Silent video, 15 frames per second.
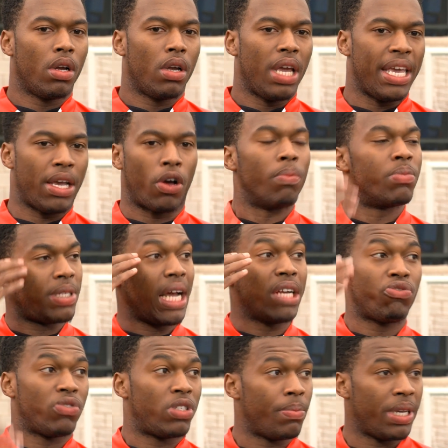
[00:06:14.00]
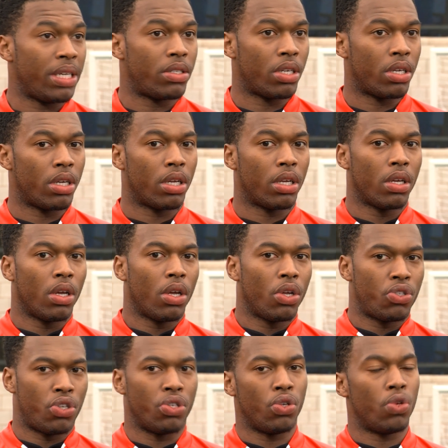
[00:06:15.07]
It comes natural to me to
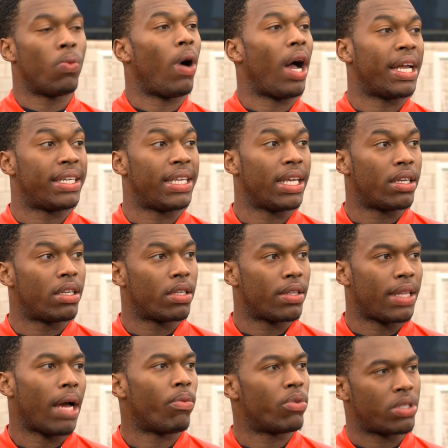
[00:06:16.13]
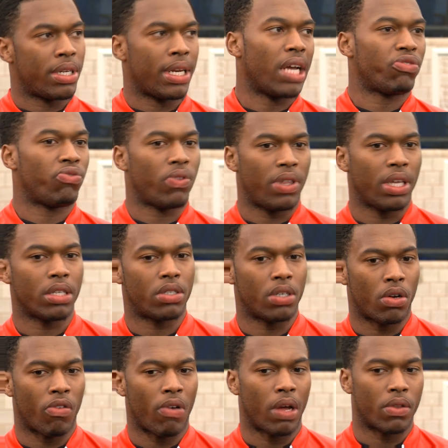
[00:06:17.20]
do what I did. That was a natural thing, to
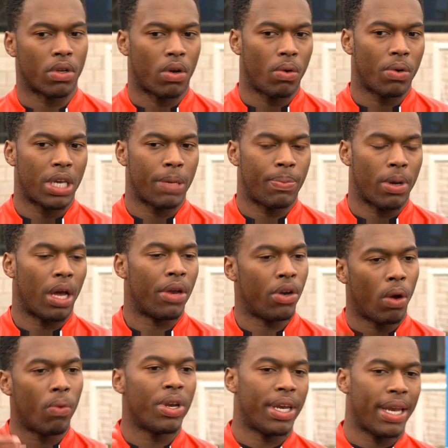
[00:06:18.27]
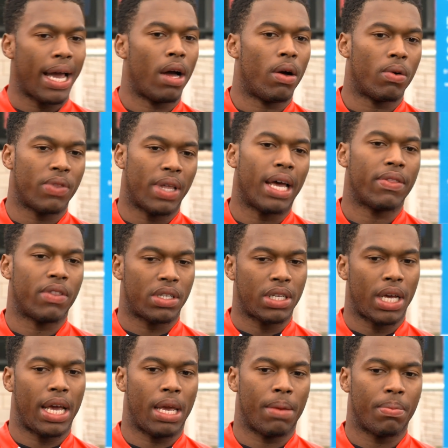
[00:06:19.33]
go around the goalkeeper, knowing now that at the
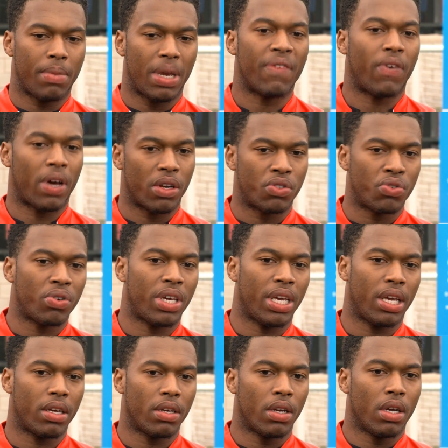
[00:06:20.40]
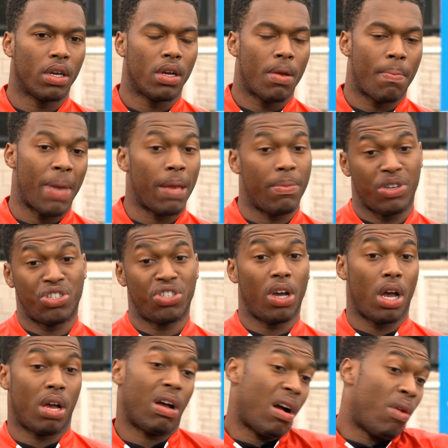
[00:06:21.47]
time, if I'd have took it, maybe
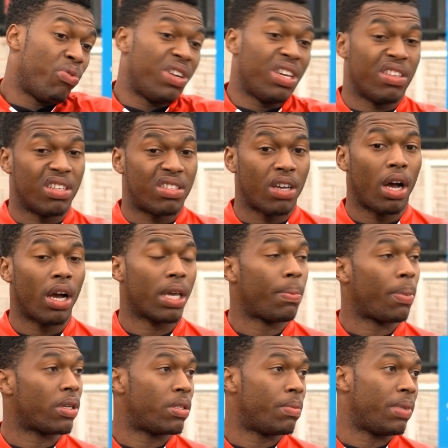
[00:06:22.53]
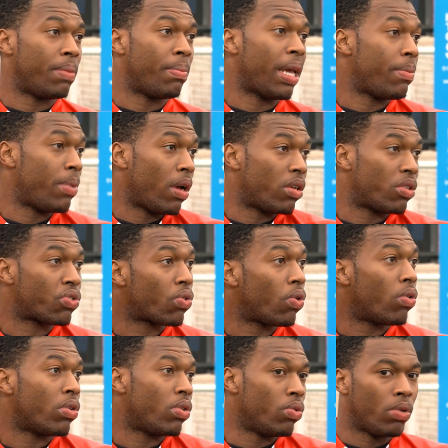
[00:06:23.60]
shot, I would have hit the target possibly. Maybe I'd have
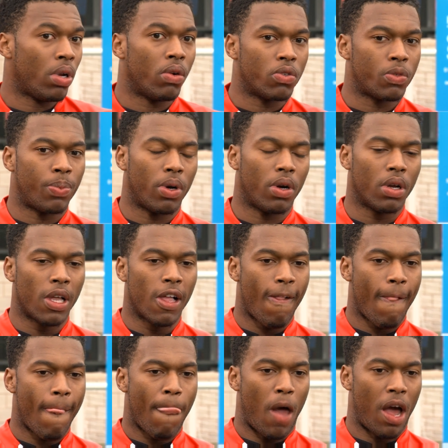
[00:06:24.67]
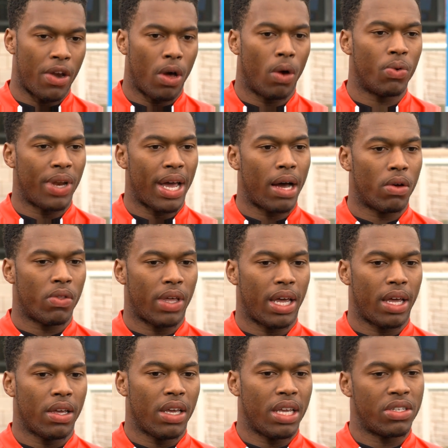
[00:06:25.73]
scored. Who knows? But I know now
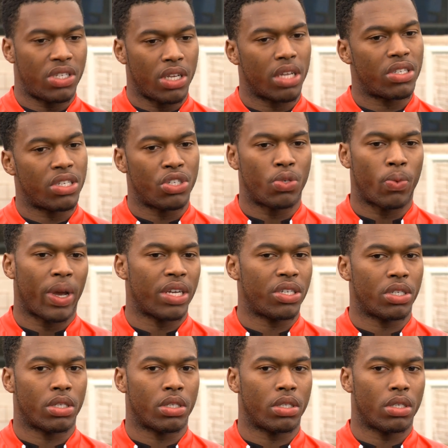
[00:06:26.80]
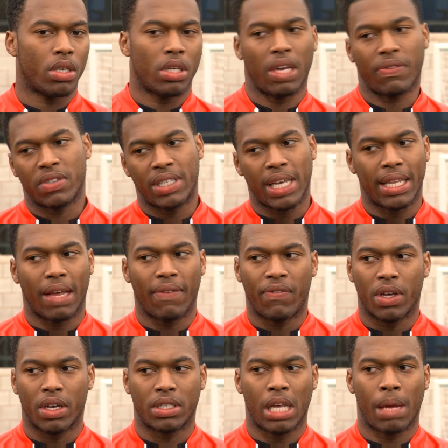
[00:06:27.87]
that in certain situations, you have to take that
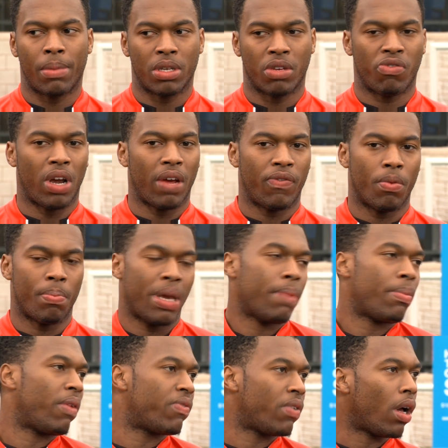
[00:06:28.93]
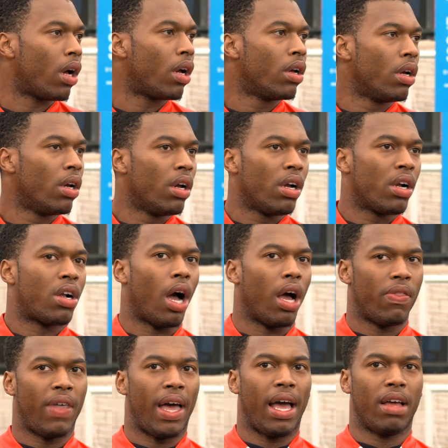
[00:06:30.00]
first time on your right foot. Maybe I've not
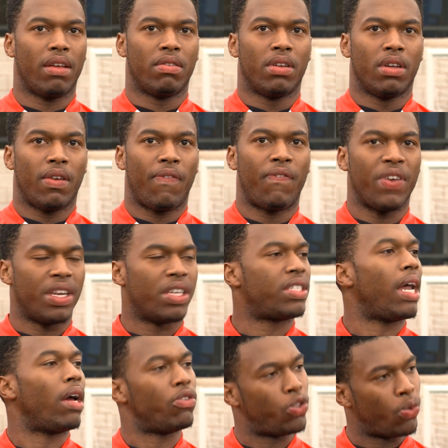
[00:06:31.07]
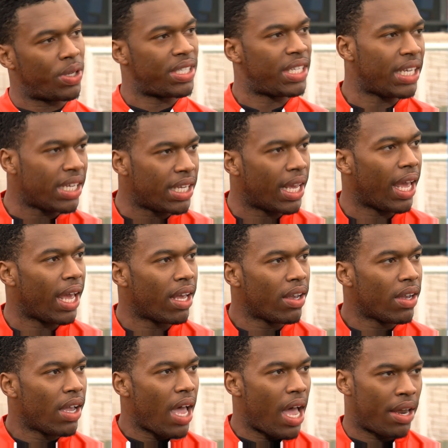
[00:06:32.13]
got that finish down to a T yet,
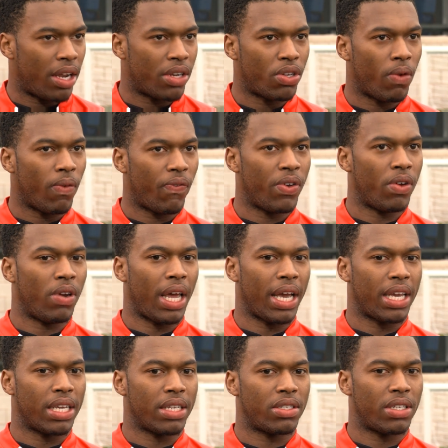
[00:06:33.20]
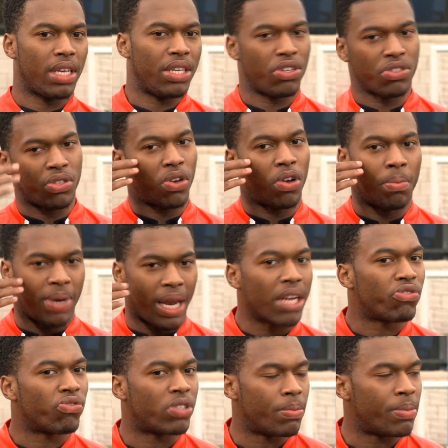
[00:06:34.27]
and I don't feel like it doesn't come
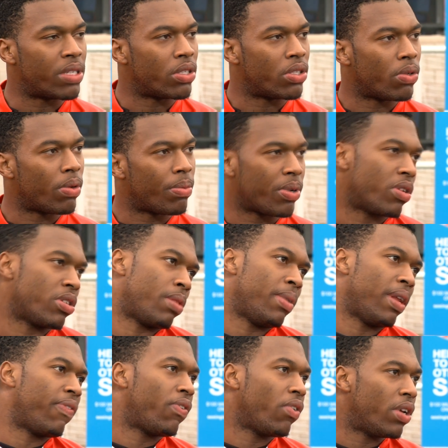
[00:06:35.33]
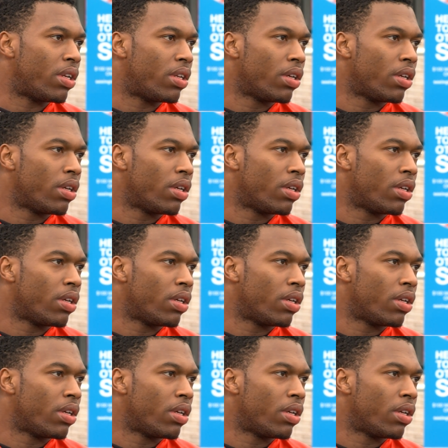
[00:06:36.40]
natural to me to do it because I'm left-footed.